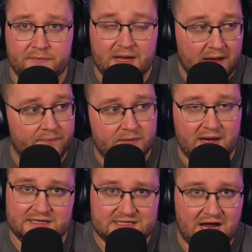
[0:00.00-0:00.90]
yeah,
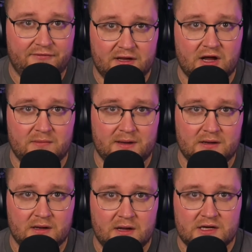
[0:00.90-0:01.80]
it's definitely going to
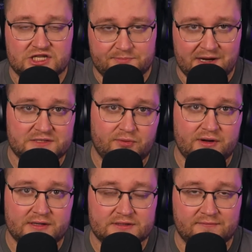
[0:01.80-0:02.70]
be Space
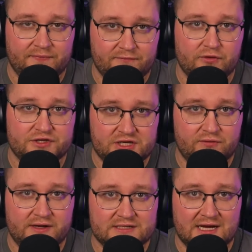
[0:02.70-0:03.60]
Marines versus
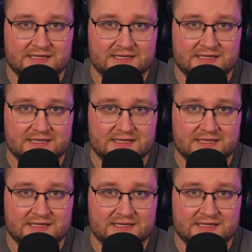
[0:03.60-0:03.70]
Tyranids,